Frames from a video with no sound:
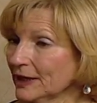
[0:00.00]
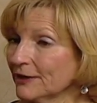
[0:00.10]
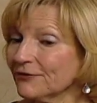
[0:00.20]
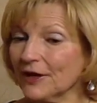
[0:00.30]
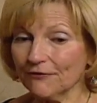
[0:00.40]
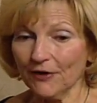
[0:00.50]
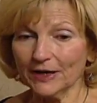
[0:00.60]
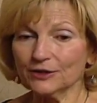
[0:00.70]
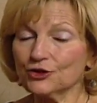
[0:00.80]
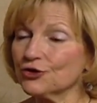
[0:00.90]
if they
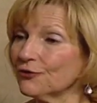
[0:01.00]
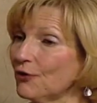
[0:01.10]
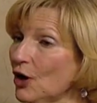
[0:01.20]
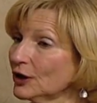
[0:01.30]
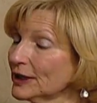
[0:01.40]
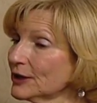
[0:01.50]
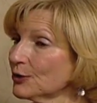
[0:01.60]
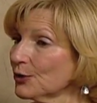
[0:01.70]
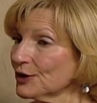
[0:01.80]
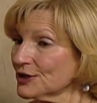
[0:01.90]
find that you're falling
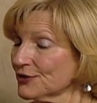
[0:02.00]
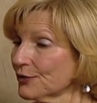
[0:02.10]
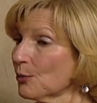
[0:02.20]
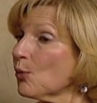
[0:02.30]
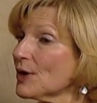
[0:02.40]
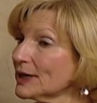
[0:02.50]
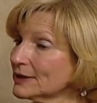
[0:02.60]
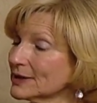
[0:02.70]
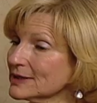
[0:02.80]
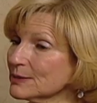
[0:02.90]
or it's from
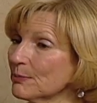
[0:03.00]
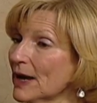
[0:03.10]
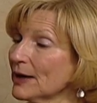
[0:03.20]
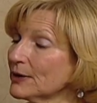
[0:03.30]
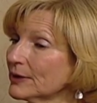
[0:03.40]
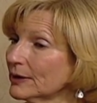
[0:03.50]
weakness, may